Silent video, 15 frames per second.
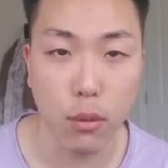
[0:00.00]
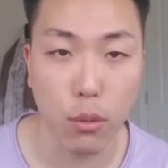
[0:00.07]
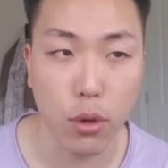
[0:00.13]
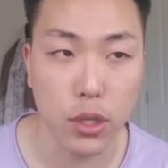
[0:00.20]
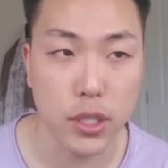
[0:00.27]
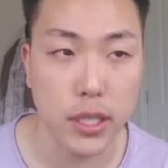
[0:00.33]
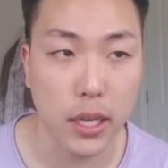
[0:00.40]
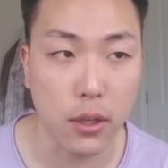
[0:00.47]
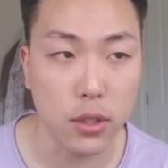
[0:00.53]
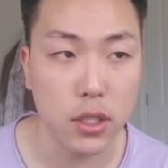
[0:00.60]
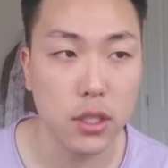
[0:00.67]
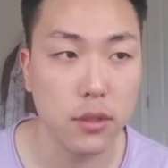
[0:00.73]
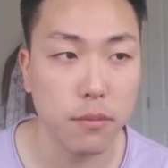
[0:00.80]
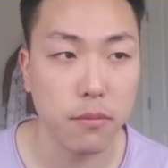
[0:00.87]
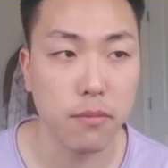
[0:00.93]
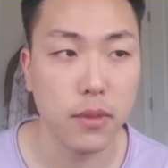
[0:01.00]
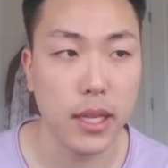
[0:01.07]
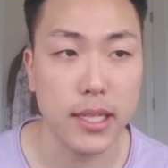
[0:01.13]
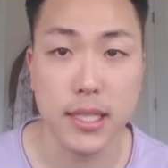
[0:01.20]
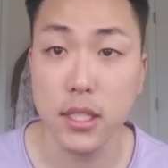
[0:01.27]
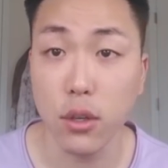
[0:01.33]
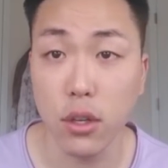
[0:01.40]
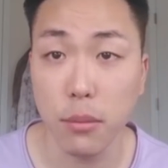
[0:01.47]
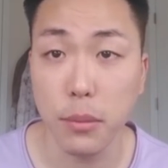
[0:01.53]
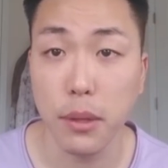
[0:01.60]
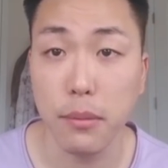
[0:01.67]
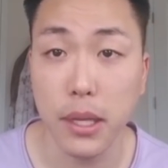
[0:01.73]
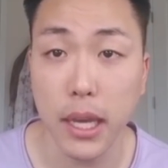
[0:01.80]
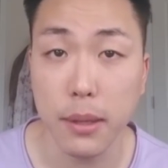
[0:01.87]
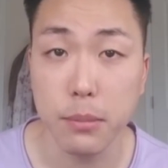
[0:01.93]
works out, it's still going to be
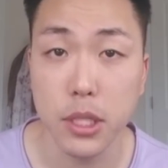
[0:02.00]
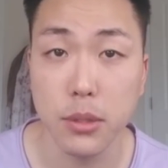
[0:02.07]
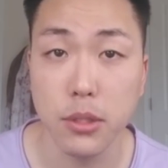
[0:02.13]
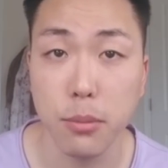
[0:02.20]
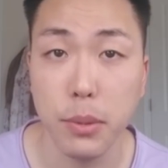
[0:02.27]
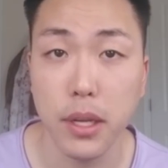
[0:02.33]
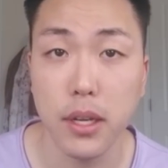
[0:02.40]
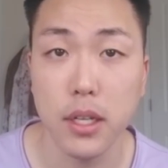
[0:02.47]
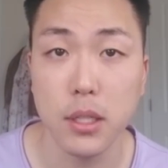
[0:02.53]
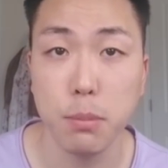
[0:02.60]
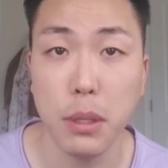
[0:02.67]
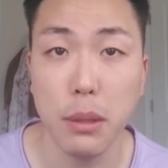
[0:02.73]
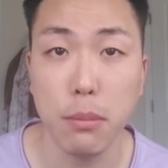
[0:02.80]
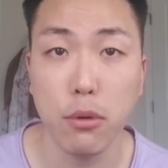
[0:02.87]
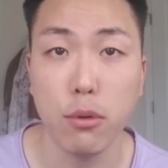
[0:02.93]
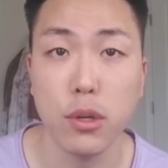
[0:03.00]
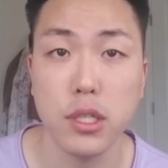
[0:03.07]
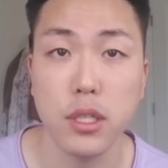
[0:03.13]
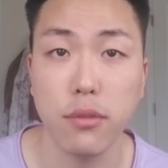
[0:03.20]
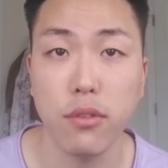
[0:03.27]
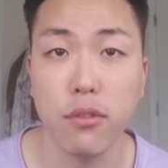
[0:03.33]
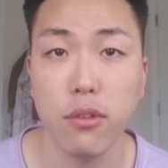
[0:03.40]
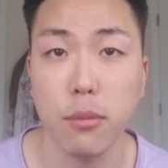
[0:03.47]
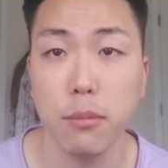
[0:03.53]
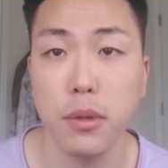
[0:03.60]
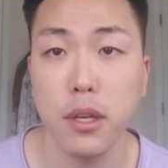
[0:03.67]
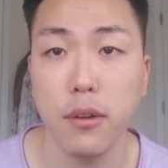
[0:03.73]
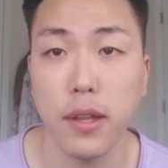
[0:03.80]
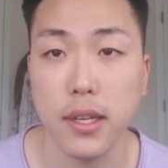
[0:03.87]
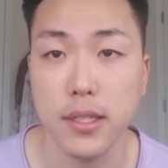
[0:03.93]
a game changer because people who are suffering from,
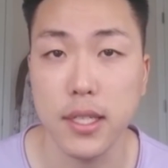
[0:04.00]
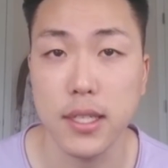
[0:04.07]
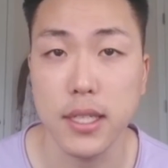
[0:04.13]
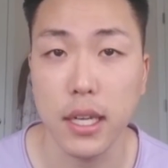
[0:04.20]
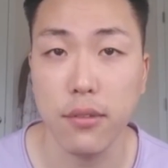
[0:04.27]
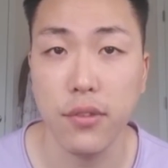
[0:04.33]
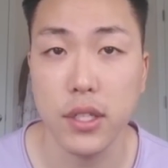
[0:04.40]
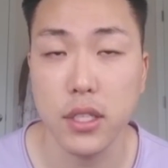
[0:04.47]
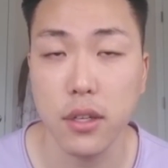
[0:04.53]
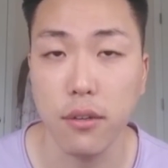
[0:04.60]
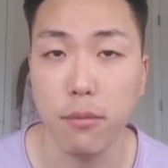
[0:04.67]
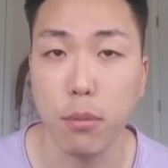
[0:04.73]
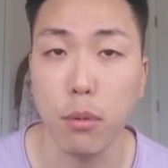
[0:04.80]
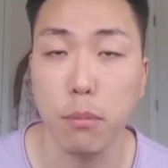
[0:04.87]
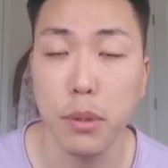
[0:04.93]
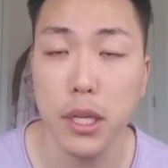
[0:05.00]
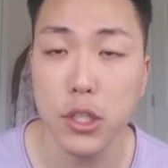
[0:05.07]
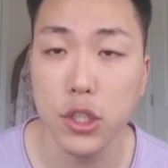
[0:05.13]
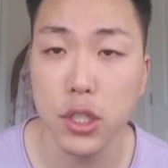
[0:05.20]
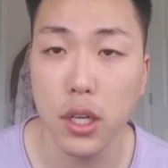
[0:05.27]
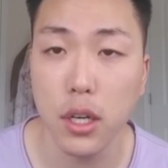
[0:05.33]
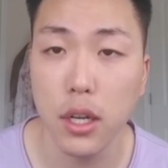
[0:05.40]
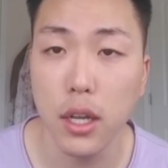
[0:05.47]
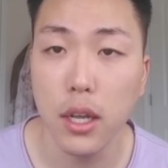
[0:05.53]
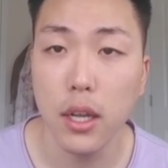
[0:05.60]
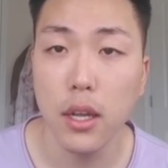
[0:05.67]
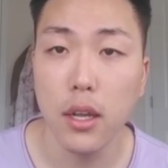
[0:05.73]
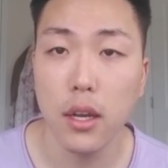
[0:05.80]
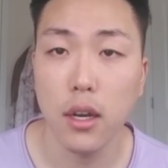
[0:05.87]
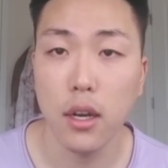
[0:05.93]
like I said, side effects of Propecia,
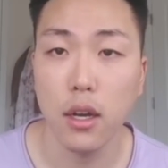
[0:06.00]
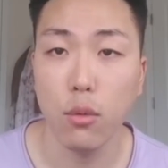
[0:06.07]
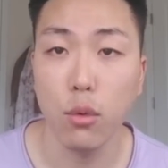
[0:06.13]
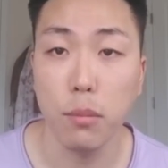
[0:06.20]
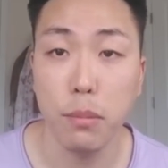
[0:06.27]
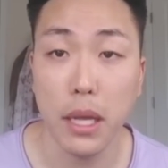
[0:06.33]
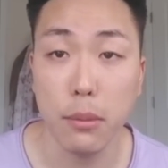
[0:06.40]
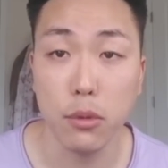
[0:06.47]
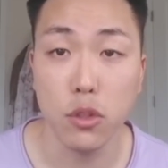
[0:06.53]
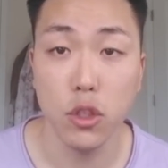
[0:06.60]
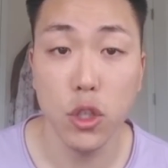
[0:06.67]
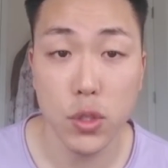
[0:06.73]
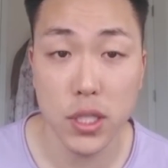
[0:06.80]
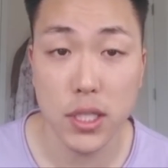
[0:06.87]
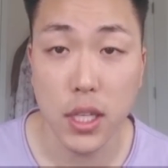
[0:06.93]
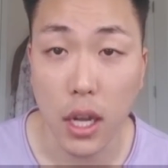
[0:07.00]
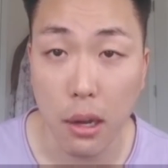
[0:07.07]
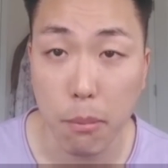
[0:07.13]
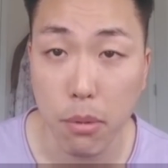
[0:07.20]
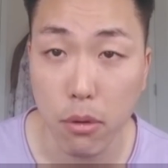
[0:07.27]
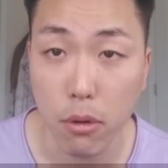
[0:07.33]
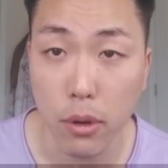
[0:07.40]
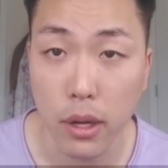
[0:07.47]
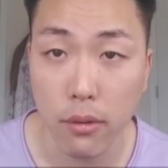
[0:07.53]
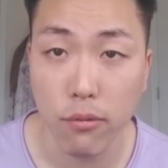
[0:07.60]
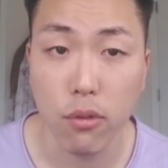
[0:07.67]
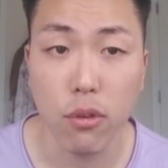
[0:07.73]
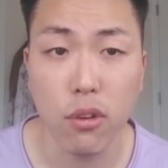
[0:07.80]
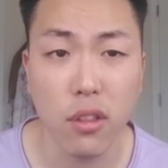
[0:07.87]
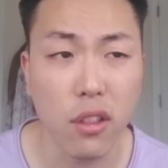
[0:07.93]
would be able to use this topical. And
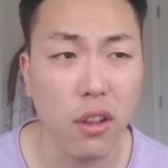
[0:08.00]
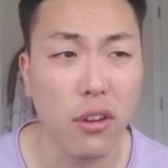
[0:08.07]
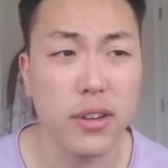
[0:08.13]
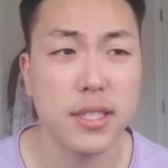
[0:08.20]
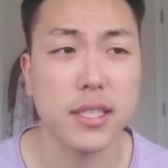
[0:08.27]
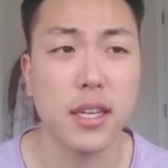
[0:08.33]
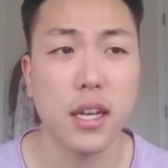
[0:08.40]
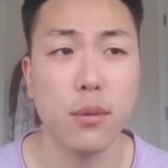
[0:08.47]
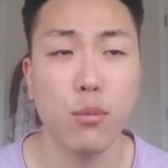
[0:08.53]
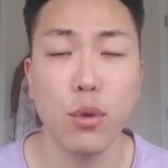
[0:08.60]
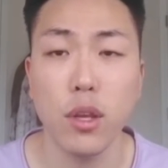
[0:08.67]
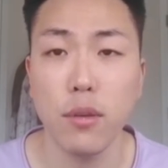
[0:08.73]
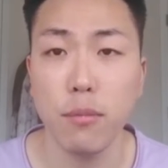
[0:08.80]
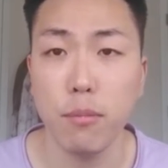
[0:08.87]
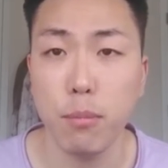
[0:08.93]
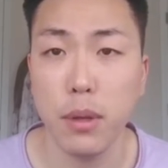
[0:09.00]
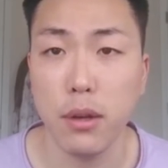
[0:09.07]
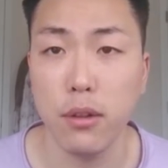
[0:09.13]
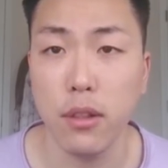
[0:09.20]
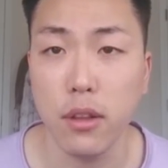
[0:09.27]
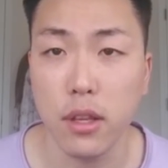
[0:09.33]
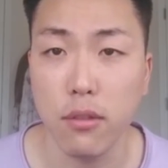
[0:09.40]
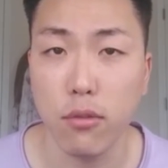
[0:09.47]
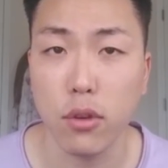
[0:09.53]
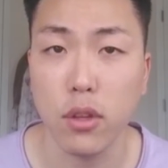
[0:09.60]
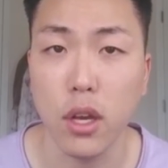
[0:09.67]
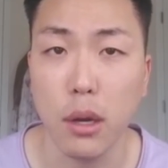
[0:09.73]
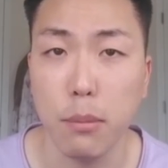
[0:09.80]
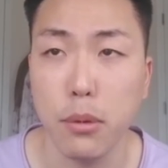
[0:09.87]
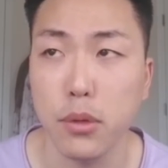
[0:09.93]
for the longest time, we've been looking for
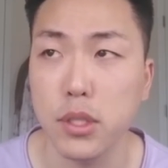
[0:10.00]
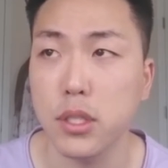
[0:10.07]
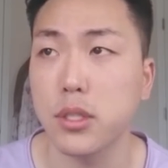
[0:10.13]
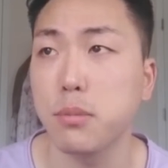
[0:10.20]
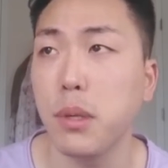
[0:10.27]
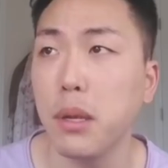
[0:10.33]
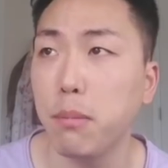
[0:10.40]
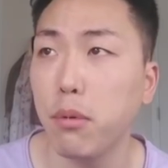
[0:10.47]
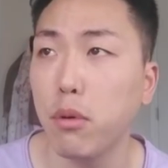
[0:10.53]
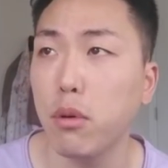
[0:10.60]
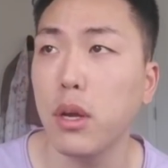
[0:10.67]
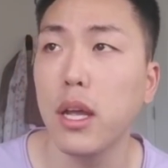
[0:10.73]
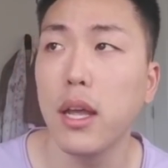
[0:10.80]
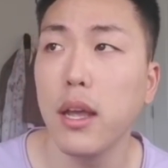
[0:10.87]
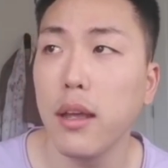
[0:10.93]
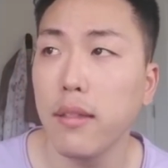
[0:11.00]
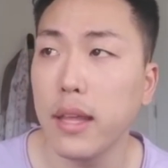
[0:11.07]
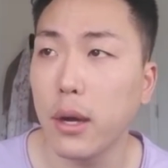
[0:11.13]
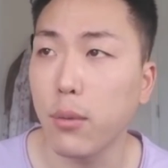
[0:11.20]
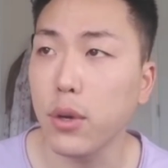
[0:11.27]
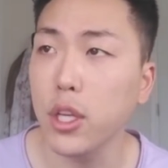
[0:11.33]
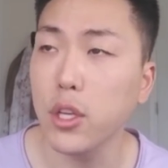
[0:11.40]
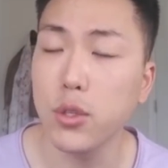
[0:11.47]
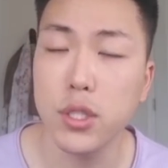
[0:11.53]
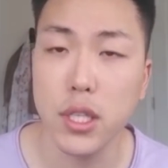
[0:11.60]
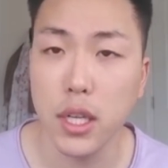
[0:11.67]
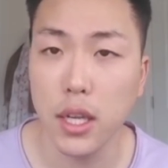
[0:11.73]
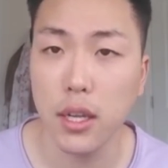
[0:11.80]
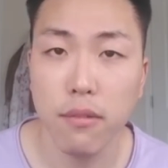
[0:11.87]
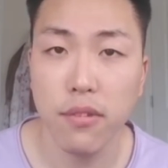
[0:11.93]
topicals. There's people that were
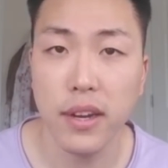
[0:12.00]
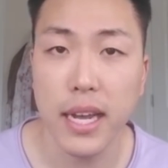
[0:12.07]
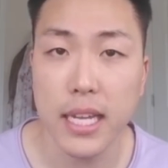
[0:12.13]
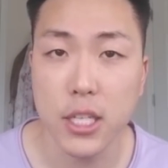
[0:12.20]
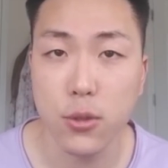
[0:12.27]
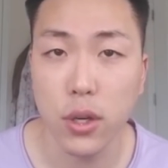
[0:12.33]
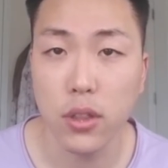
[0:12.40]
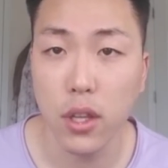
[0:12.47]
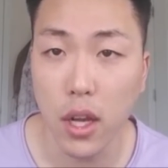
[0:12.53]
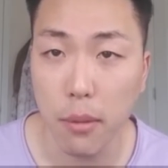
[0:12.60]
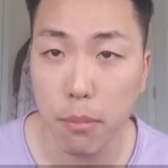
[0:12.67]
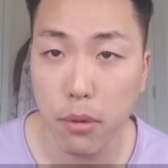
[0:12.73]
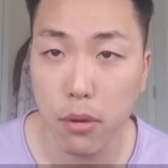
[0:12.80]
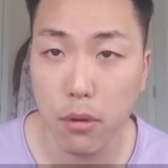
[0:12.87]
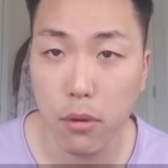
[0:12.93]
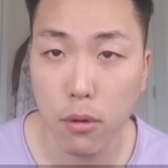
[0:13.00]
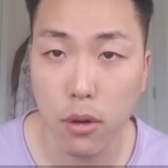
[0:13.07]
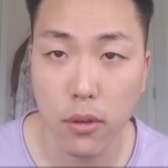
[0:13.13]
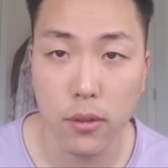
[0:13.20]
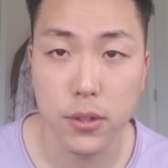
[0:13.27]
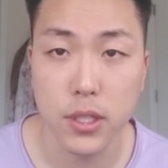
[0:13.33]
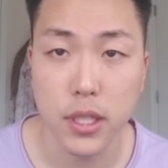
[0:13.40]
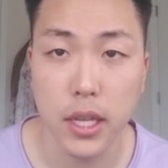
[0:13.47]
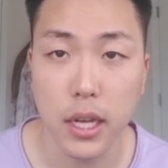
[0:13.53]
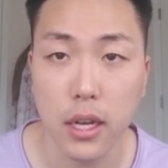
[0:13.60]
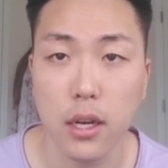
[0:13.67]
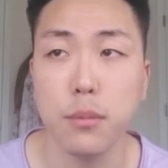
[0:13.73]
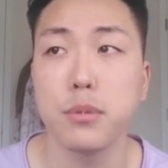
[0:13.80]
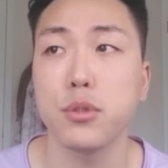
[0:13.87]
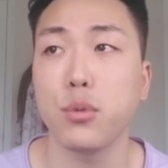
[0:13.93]
using Finasteride topical on their
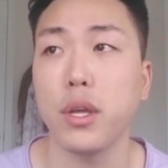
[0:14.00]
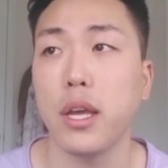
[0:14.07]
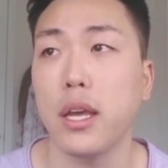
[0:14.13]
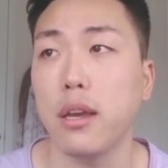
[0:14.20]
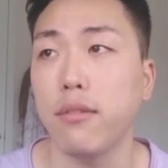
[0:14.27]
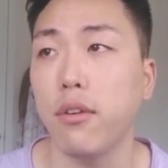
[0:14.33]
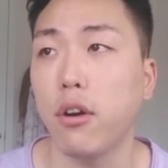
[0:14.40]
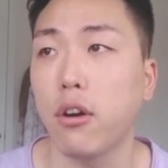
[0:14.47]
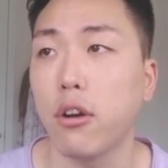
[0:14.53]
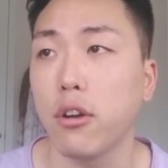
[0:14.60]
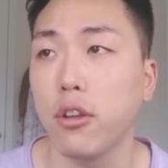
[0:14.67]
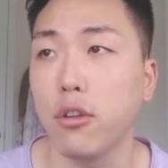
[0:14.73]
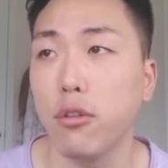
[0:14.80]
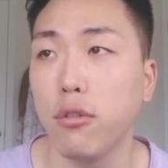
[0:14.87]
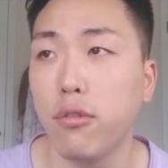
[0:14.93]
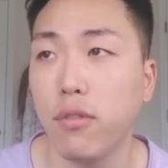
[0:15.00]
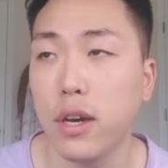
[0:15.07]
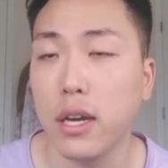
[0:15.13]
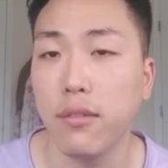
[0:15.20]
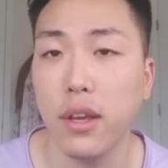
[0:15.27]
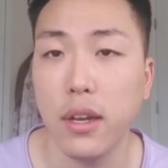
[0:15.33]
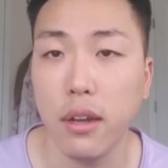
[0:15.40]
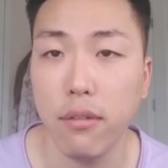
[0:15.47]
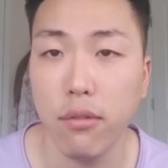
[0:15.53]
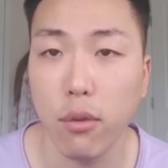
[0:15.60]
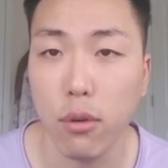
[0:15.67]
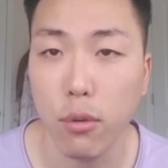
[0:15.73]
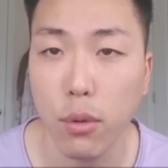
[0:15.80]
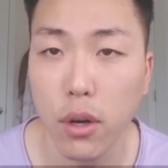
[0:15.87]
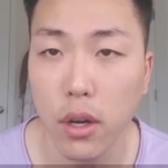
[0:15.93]
scalps. We have
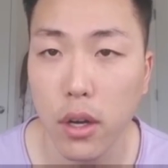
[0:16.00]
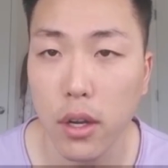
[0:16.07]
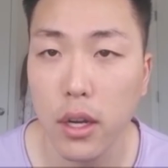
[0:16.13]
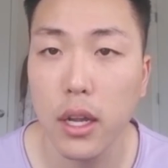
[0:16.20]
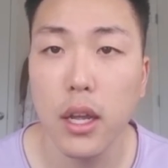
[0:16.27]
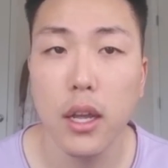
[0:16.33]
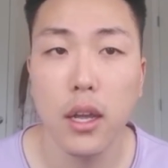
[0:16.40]
RU58841.